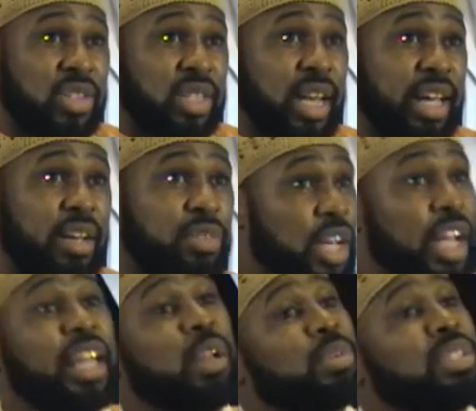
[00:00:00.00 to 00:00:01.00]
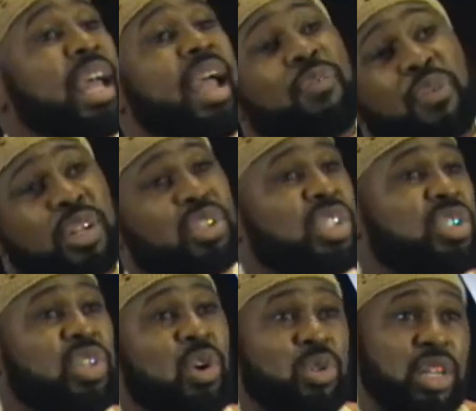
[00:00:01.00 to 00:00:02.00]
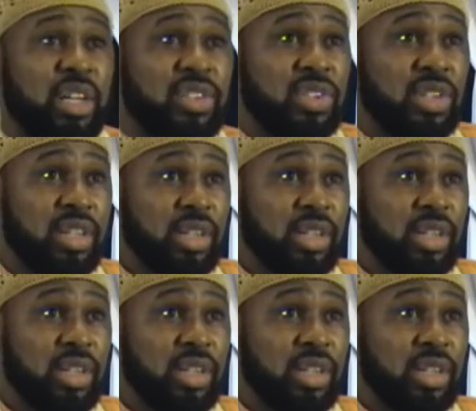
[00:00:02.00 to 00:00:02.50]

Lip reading: slaves, and it was the Africans that sold us.